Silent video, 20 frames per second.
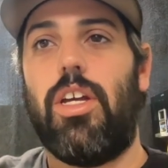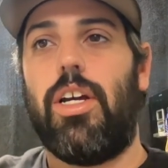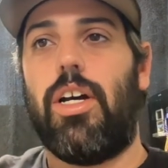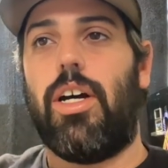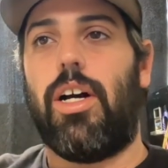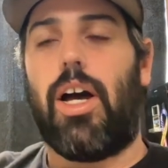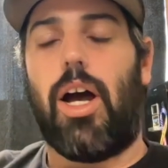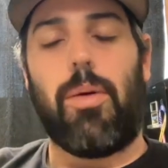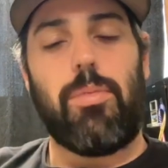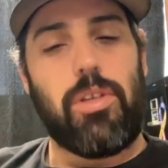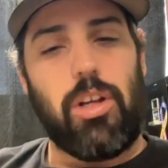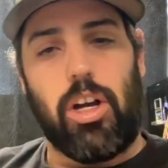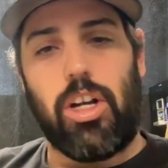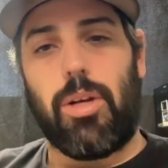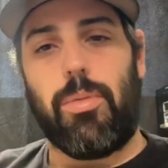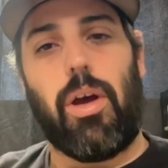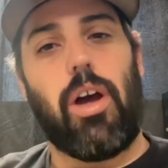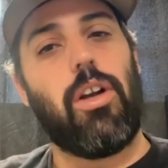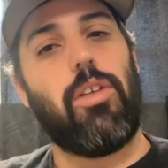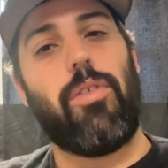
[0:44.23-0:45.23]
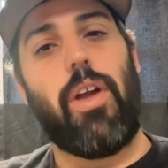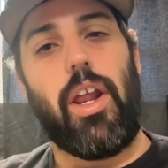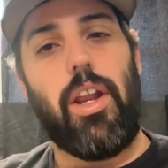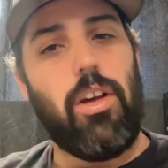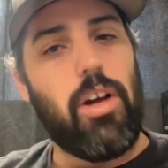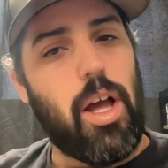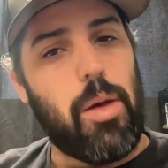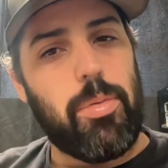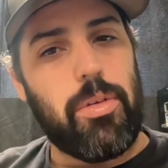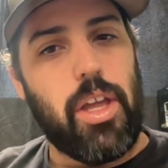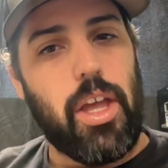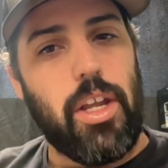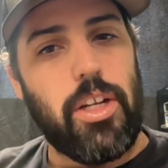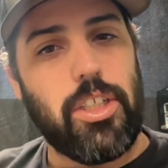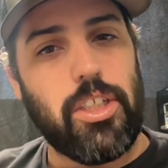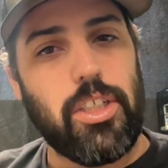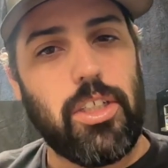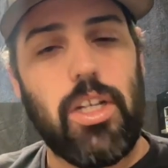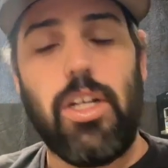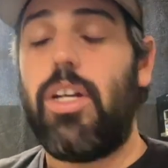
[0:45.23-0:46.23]
I'm talking about a radial
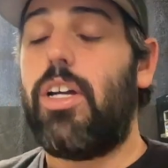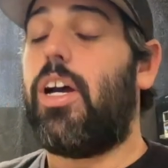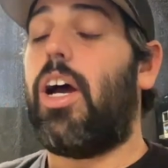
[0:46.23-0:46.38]
application.